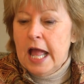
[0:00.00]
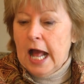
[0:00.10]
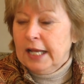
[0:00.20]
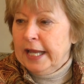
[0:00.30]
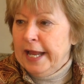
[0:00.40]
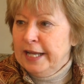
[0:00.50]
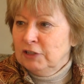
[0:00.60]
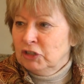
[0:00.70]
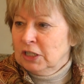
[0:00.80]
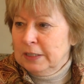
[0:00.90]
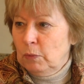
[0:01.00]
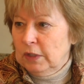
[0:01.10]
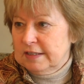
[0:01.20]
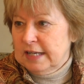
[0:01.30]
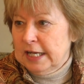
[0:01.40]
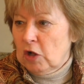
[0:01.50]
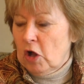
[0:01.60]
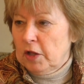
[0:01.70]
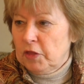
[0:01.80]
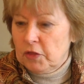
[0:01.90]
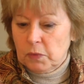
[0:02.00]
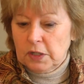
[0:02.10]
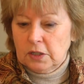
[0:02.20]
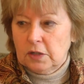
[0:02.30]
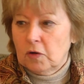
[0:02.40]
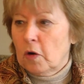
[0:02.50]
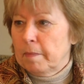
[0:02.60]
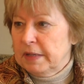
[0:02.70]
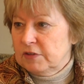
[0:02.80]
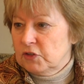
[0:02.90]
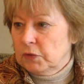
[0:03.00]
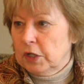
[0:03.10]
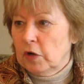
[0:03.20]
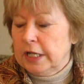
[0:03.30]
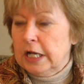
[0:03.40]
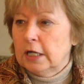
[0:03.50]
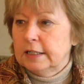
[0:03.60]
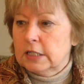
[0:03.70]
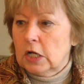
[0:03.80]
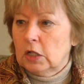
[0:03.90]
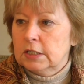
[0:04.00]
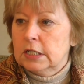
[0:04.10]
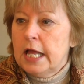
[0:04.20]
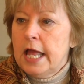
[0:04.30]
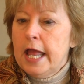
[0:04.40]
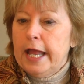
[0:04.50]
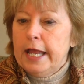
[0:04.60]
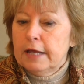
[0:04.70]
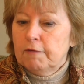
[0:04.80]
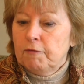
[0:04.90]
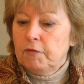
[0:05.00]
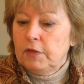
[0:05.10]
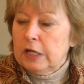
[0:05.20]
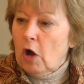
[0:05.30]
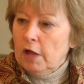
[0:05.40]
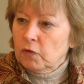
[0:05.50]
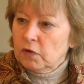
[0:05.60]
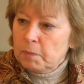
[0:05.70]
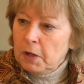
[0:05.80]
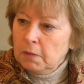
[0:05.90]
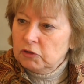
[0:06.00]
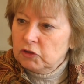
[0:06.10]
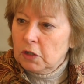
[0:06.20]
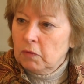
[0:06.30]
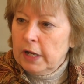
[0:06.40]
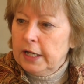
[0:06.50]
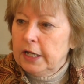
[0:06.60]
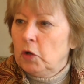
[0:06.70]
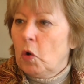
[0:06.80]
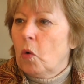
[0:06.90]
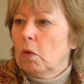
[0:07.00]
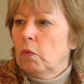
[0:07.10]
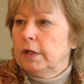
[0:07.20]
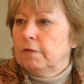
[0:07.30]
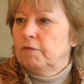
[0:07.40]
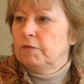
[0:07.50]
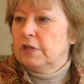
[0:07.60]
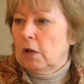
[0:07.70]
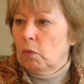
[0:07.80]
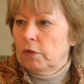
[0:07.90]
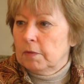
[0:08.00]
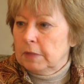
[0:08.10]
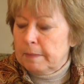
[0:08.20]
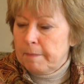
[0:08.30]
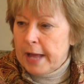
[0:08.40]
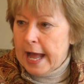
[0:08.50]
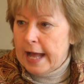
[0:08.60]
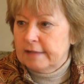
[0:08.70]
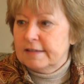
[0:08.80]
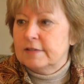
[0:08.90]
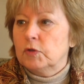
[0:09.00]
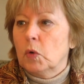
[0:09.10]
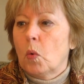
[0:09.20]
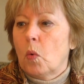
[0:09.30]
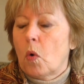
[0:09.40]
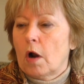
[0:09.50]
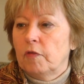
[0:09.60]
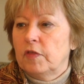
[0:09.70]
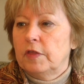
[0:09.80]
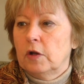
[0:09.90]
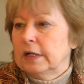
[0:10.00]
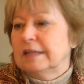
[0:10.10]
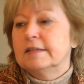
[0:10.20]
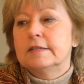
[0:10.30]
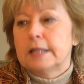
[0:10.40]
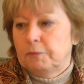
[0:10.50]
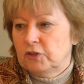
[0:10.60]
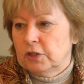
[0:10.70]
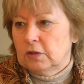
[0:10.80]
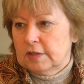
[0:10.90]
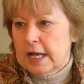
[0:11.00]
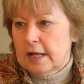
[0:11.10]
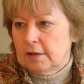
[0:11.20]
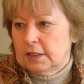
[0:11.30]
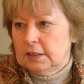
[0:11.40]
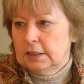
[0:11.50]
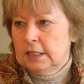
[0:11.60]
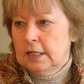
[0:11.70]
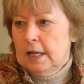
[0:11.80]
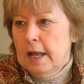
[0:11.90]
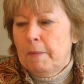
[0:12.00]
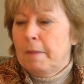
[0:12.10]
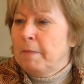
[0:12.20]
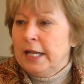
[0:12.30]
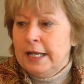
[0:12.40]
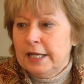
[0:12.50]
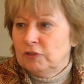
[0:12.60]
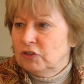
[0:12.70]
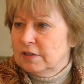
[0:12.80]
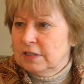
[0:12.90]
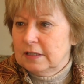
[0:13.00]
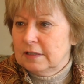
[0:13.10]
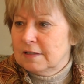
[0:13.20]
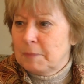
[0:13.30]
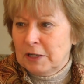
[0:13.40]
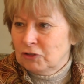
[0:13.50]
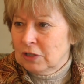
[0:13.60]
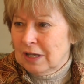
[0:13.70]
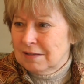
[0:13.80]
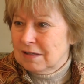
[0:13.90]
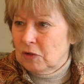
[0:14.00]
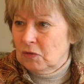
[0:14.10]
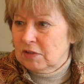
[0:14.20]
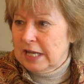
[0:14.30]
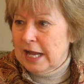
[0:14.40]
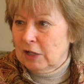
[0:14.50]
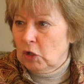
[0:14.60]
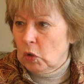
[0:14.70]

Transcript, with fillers: Occasionally, we'll take on a thriller or a mystery or a young adult if the author is published already or we've dealt with them in the past or they're an exceptional talent. Mm-hmm, mm-hmm. But many agencies specialize in those categories.